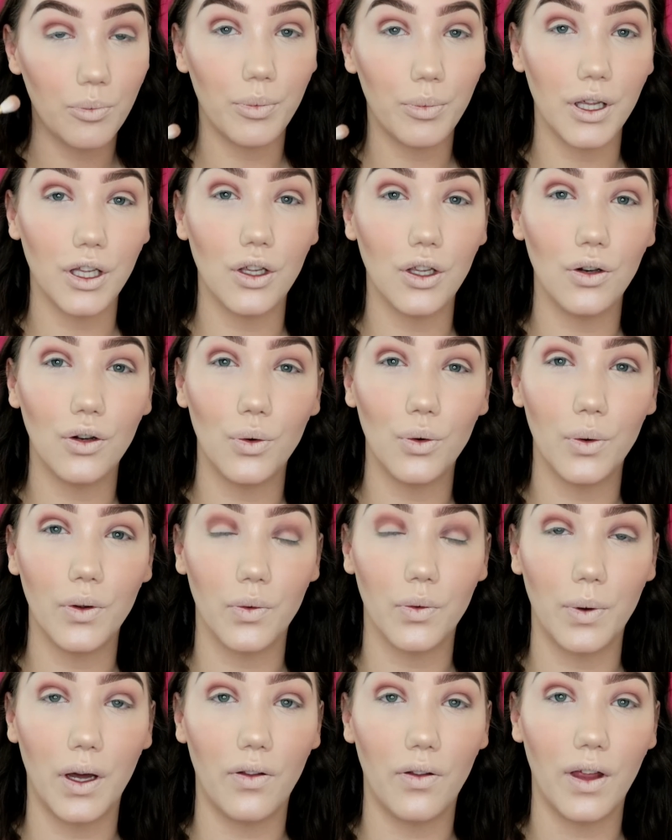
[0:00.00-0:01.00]
but you know
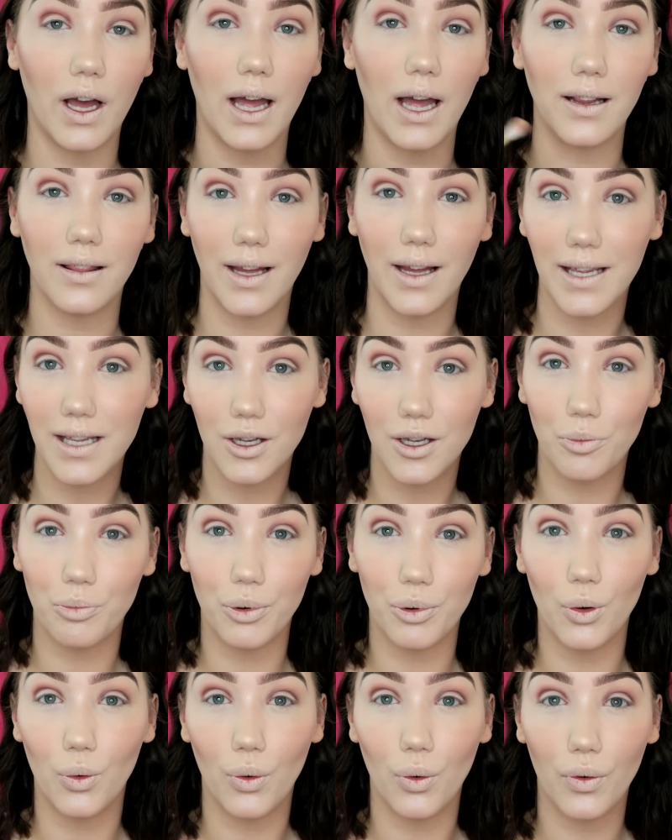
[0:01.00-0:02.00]
as well that I like
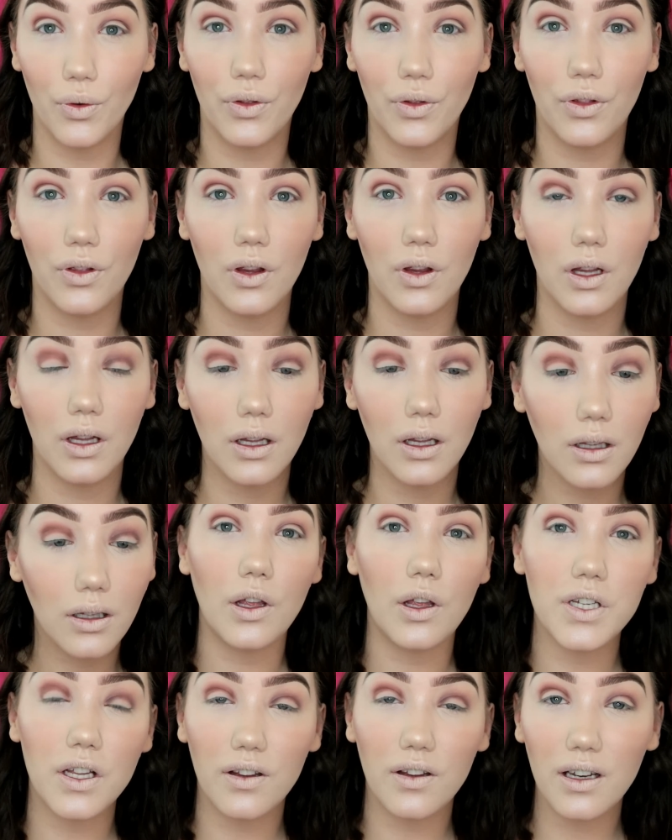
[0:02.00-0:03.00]
both. So
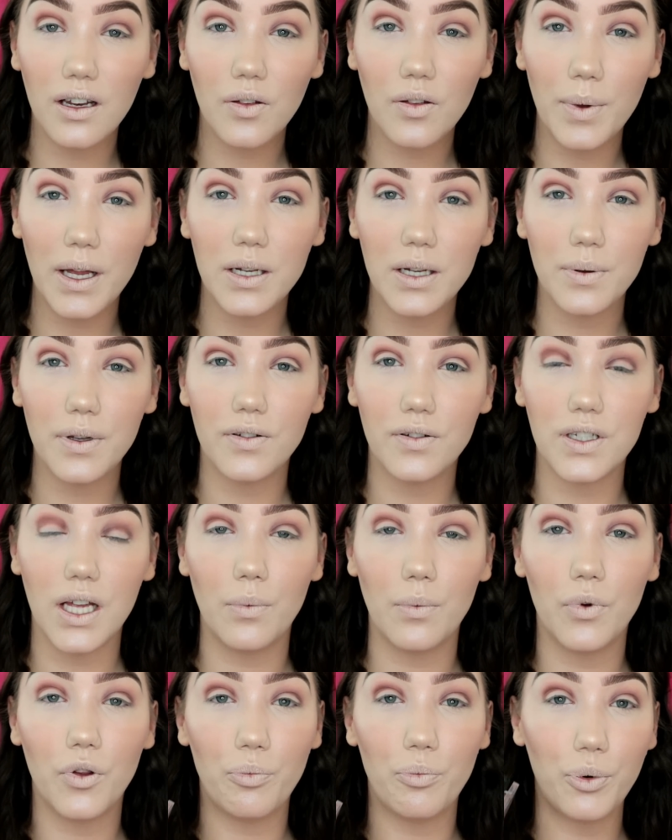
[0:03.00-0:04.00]
I'm just gonna spend a bit of
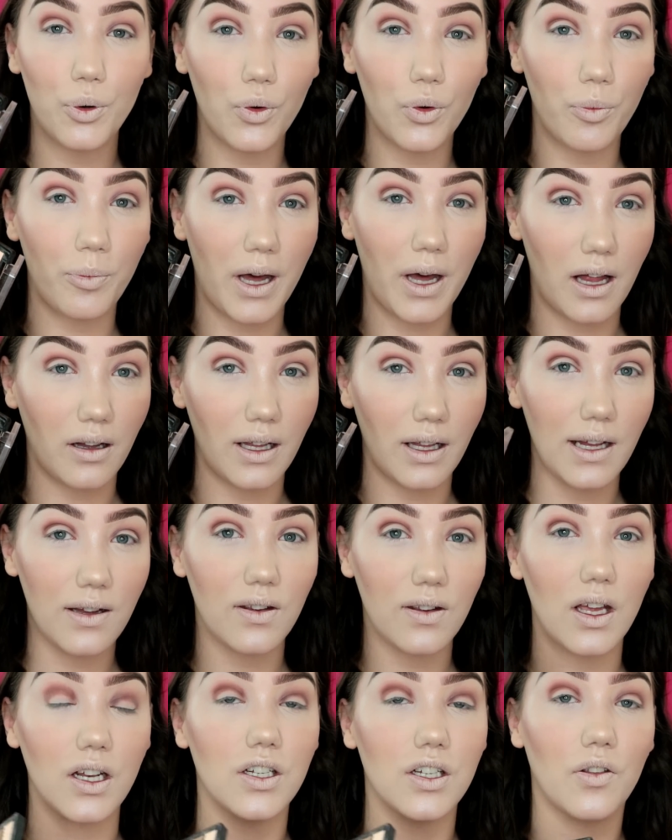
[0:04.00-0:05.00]
time with both
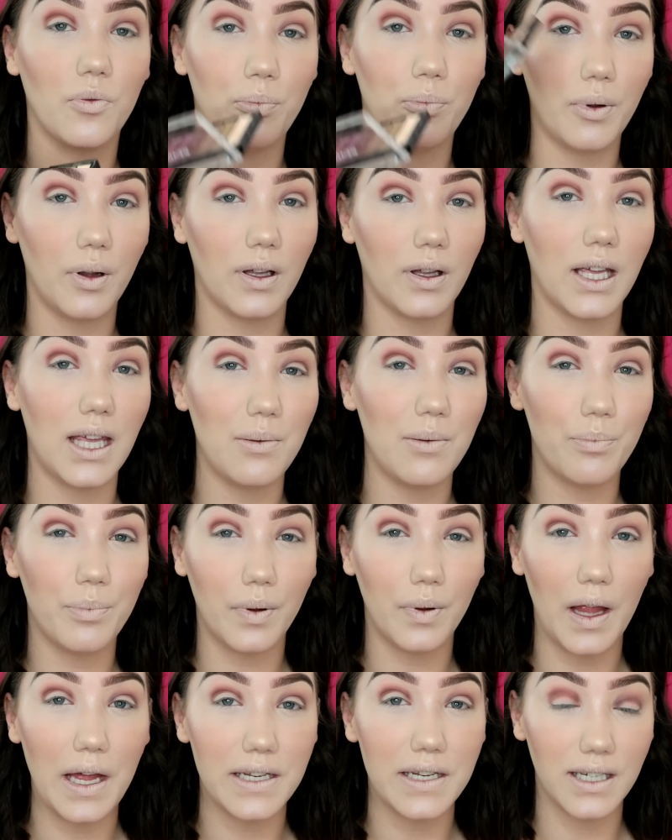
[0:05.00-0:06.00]
palettes and just keep
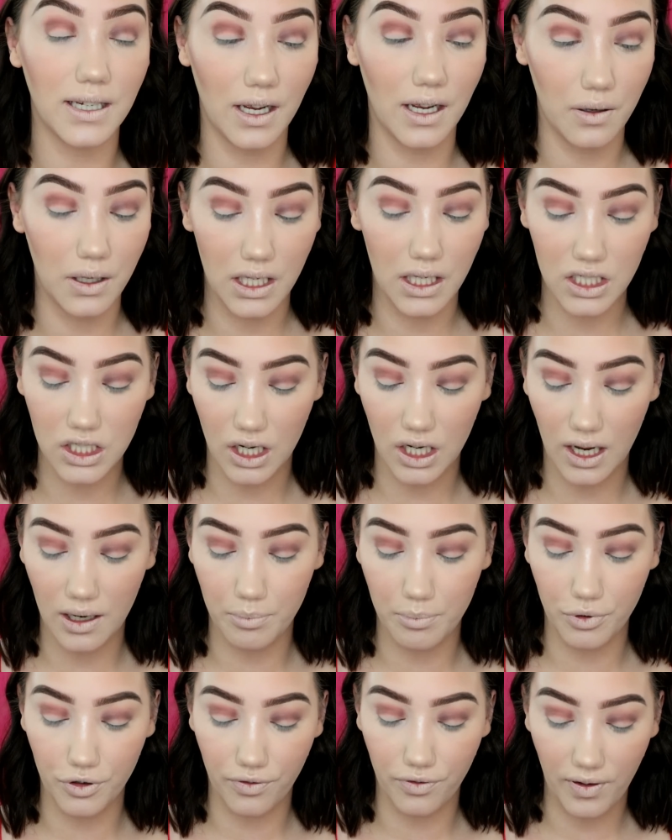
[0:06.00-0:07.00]
blending out each eye
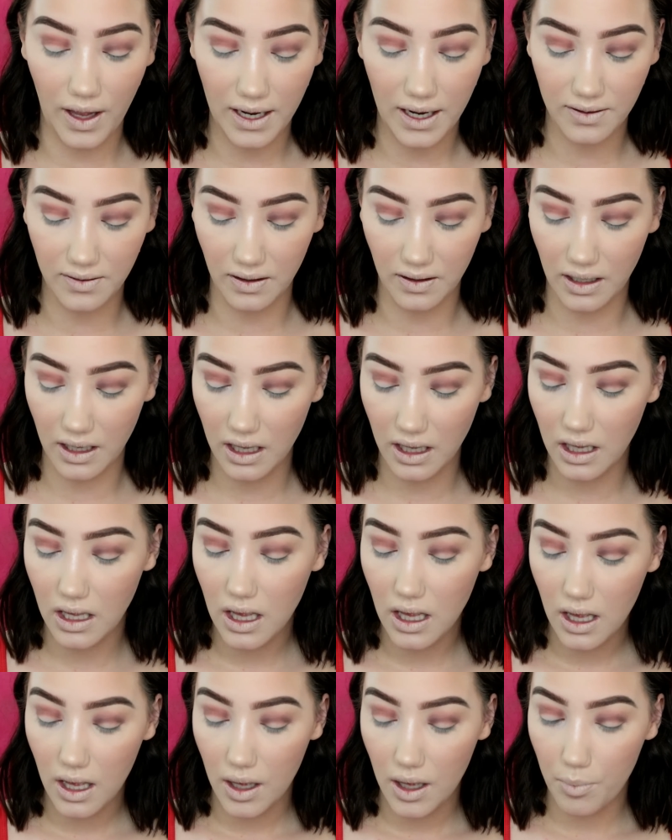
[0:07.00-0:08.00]
and perfecting it.
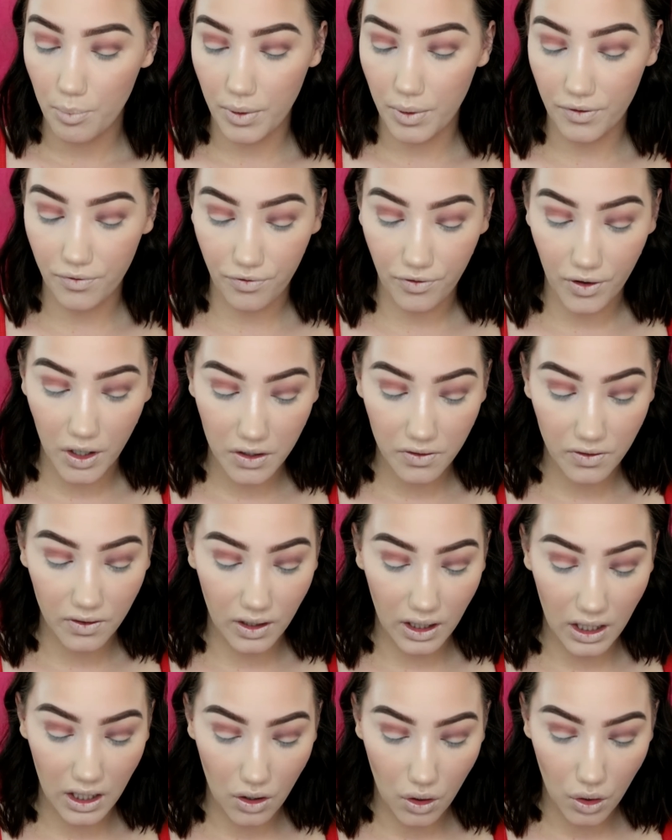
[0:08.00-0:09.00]
But
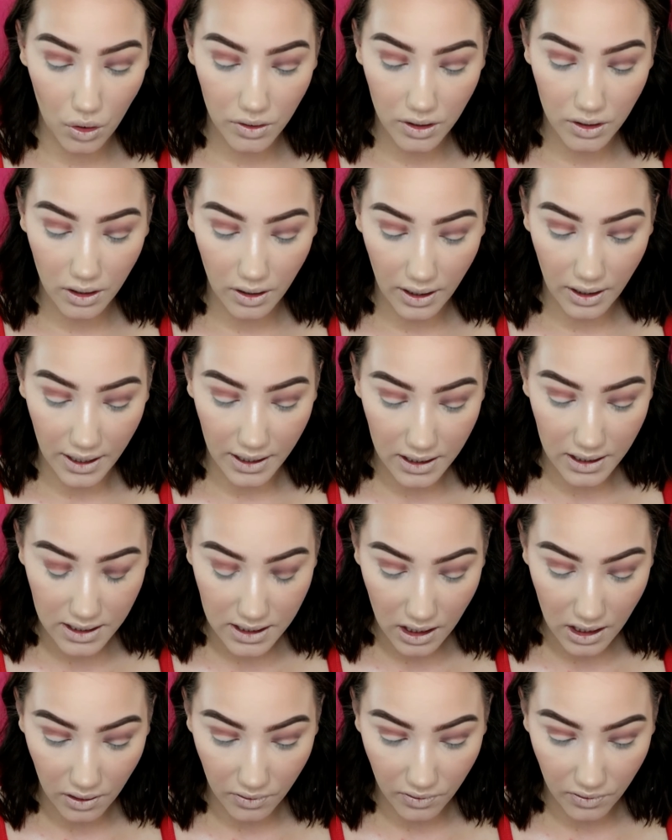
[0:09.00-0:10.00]
firstly, on the
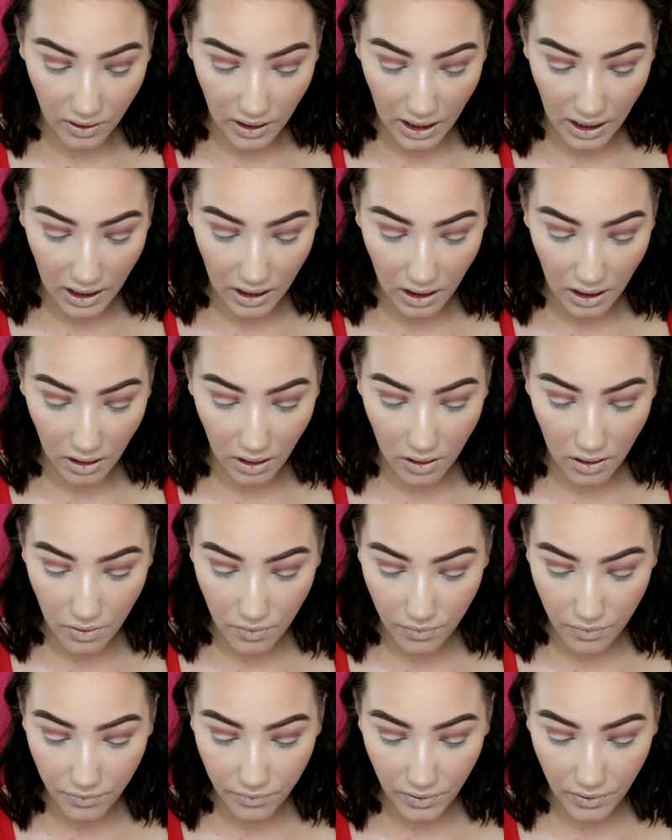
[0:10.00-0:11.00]
lid, I'll take a
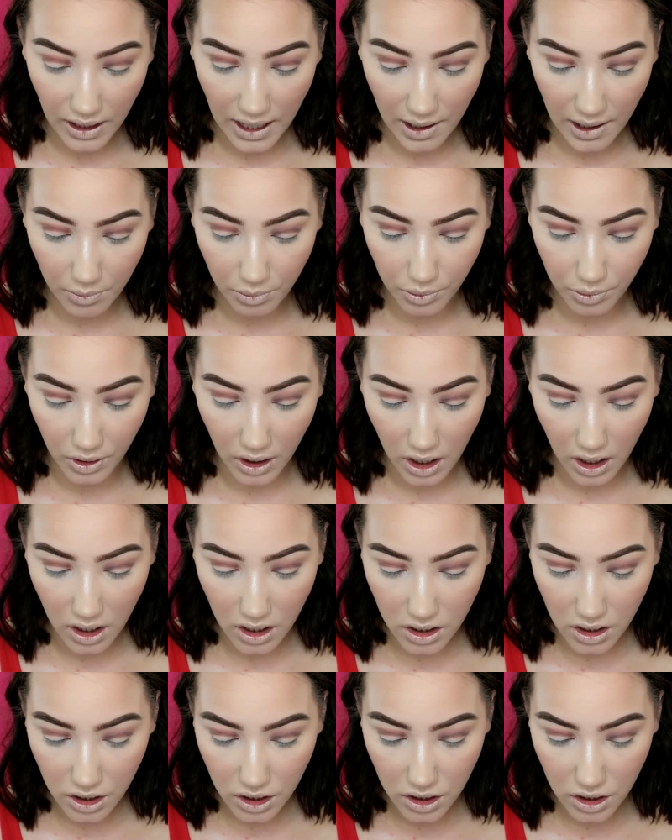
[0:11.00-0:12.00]
little flat
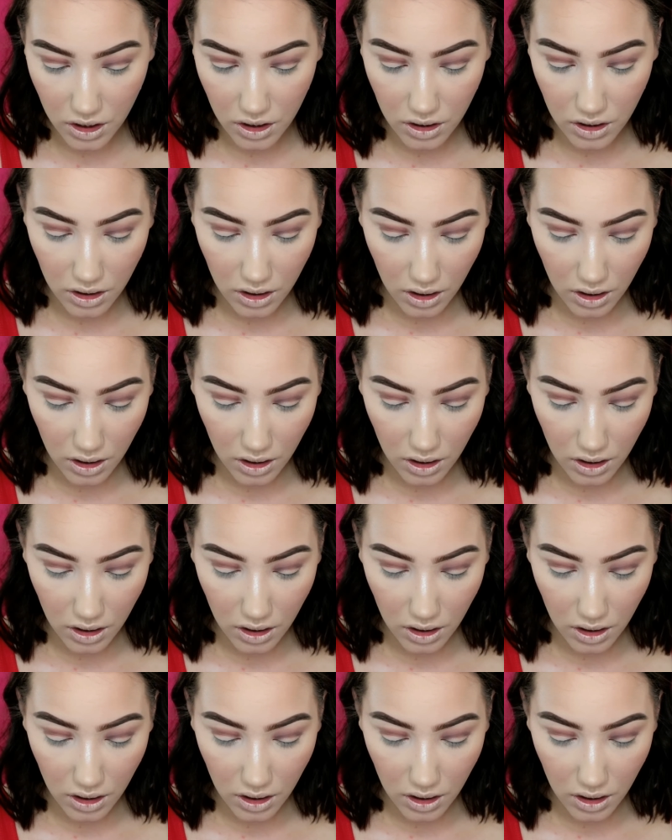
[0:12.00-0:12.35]
brush.